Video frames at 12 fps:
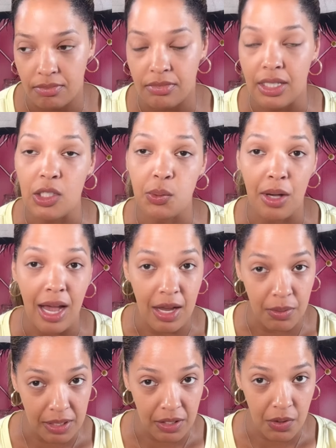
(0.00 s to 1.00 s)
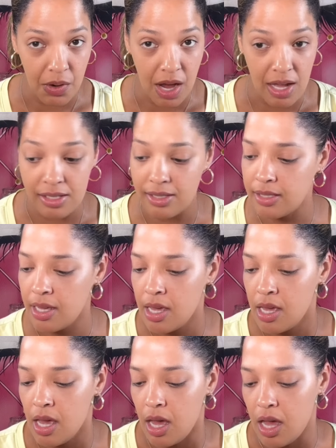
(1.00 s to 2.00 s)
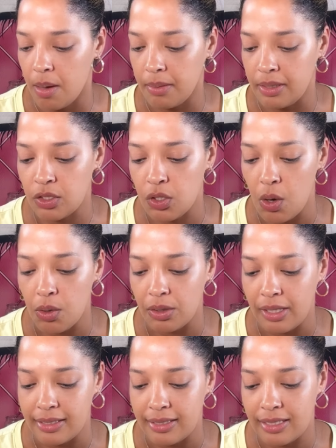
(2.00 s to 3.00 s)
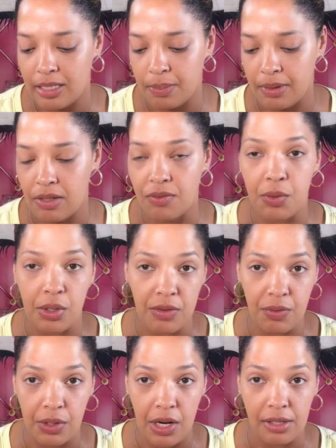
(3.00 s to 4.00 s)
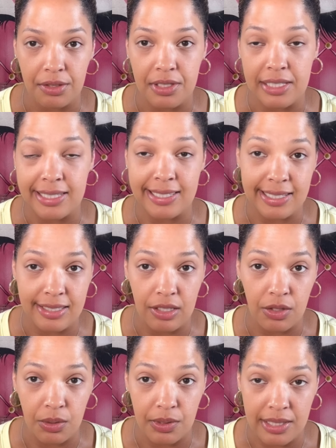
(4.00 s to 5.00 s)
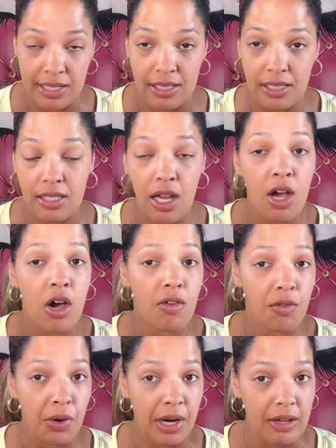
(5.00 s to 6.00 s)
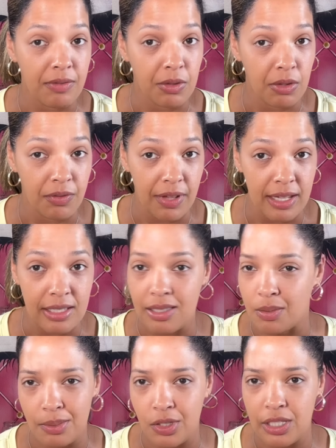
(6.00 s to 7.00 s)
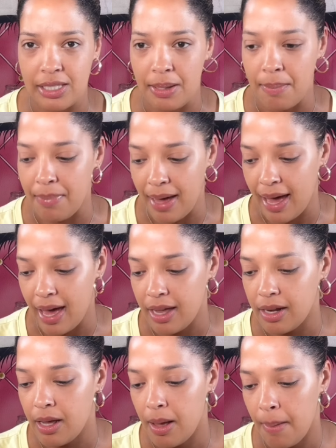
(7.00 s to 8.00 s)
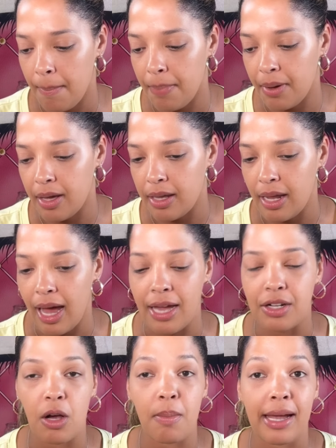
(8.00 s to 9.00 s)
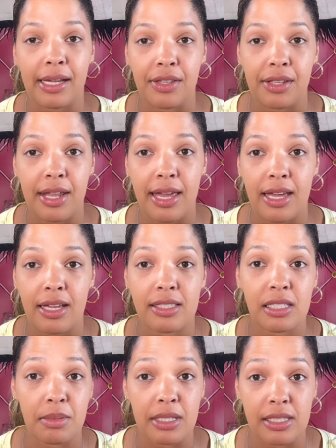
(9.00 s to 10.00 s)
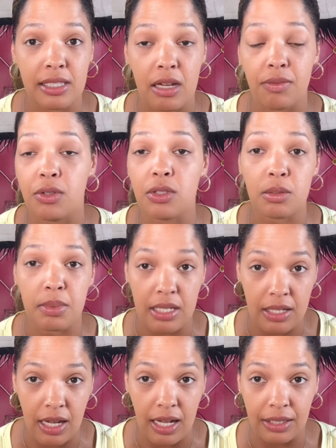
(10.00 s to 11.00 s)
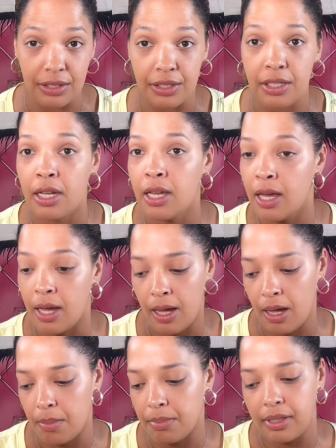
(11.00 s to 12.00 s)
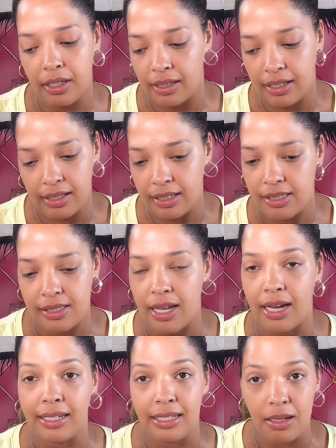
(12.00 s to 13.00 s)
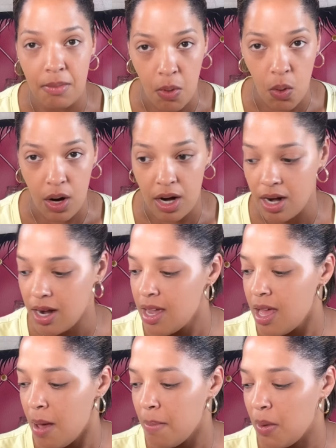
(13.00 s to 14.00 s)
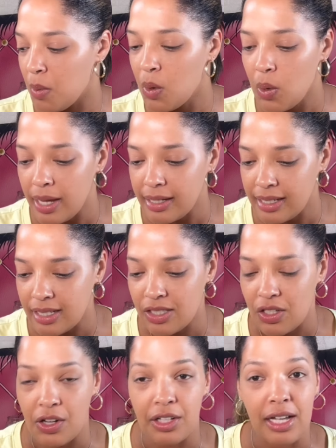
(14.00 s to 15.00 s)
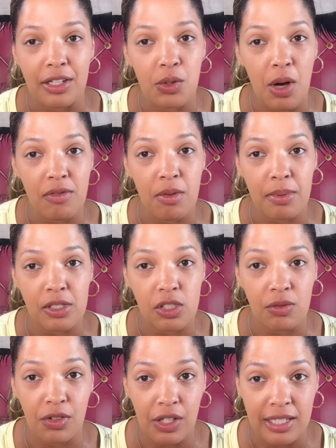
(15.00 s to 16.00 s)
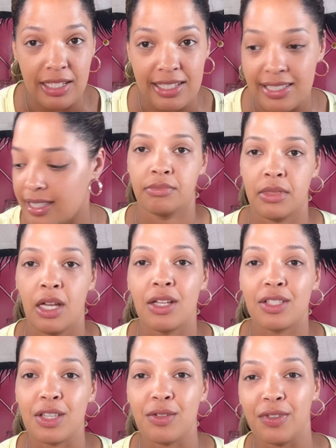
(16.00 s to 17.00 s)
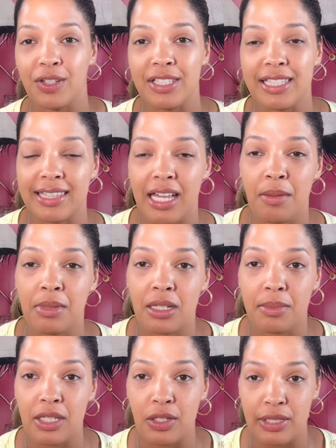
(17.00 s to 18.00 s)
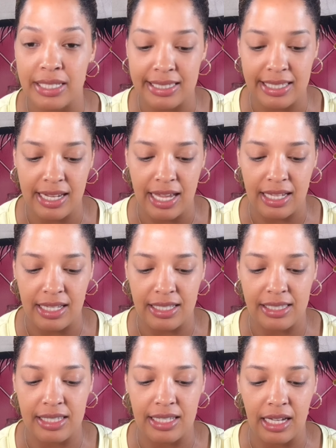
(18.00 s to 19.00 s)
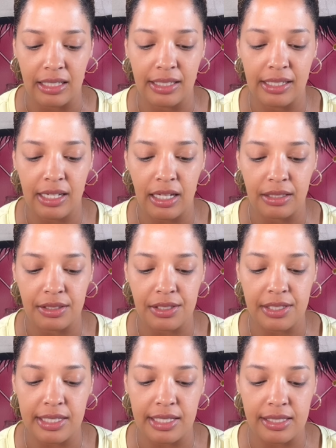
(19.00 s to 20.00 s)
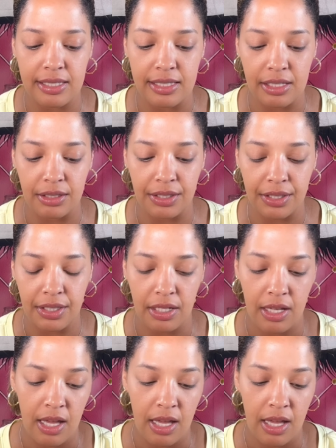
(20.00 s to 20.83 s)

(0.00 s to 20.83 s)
That's what I ran across. Um, in total, I did spend $44.62 for a full face, which isn't bad, but I know back in the day, some of the stuff used to be a dollar, um, but again, it's not anymore. But we'll go ahead and get started. I do have a bunch of goodies. So the first thing that I'm gonna be using today is the LA Colors Concealer.